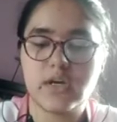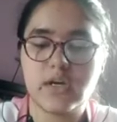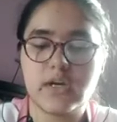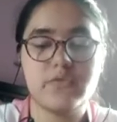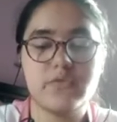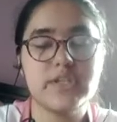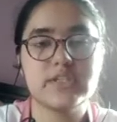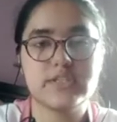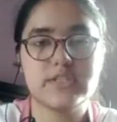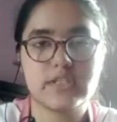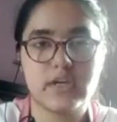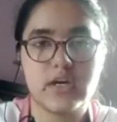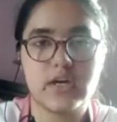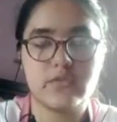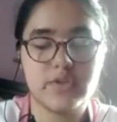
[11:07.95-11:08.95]
with
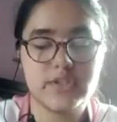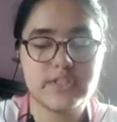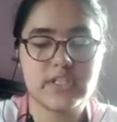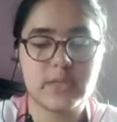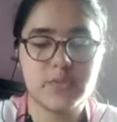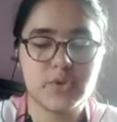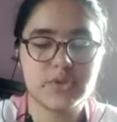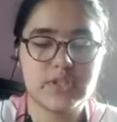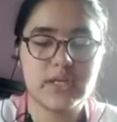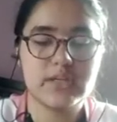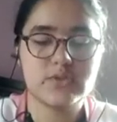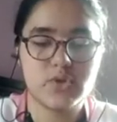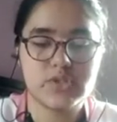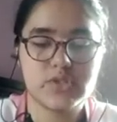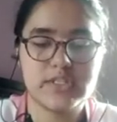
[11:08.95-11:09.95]
with Samyukta
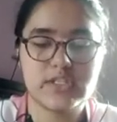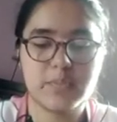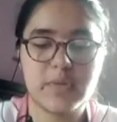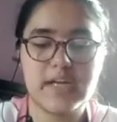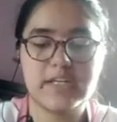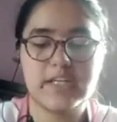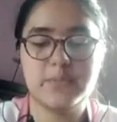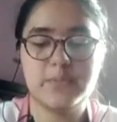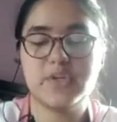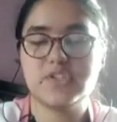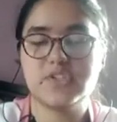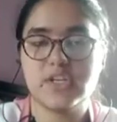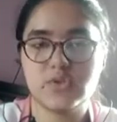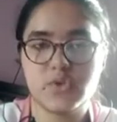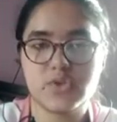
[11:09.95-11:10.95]
Socialist Party,
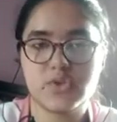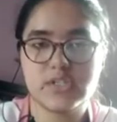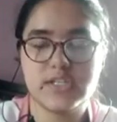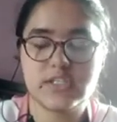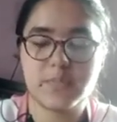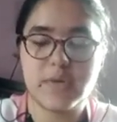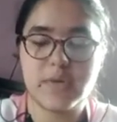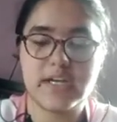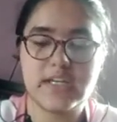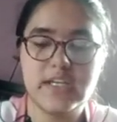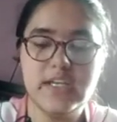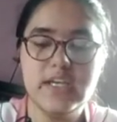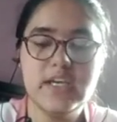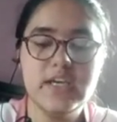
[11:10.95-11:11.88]
Praja Socialist Party,